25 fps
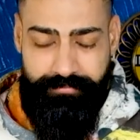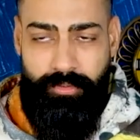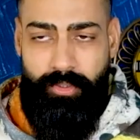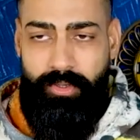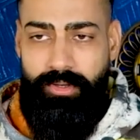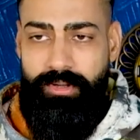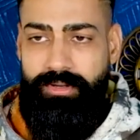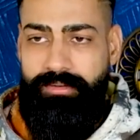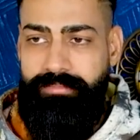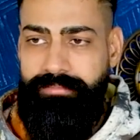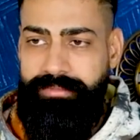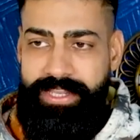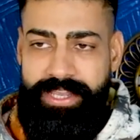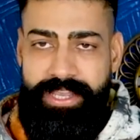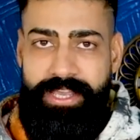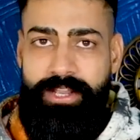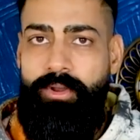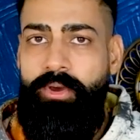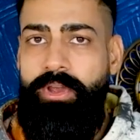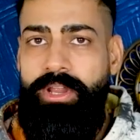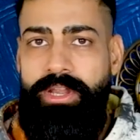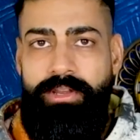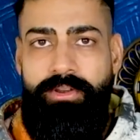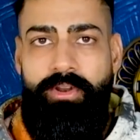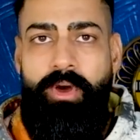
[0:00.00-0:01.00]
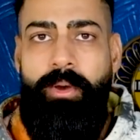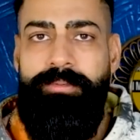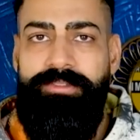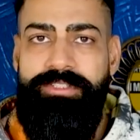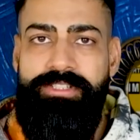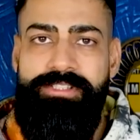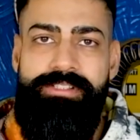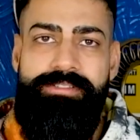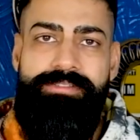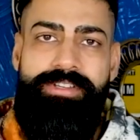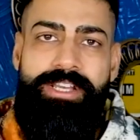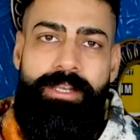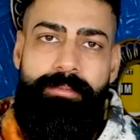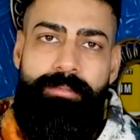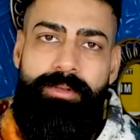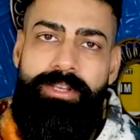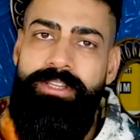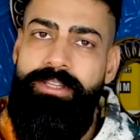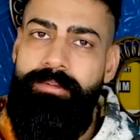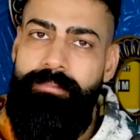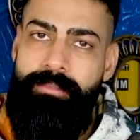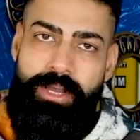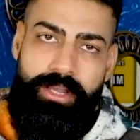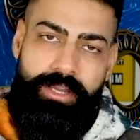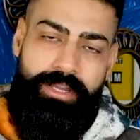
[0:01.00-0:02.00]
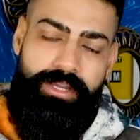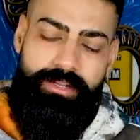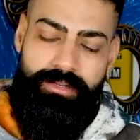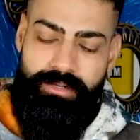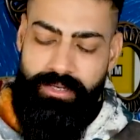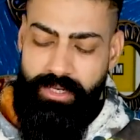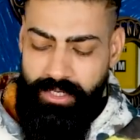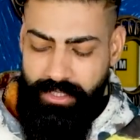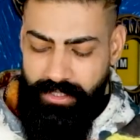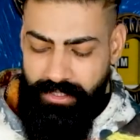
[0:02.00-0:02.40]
or hair oil options available in the market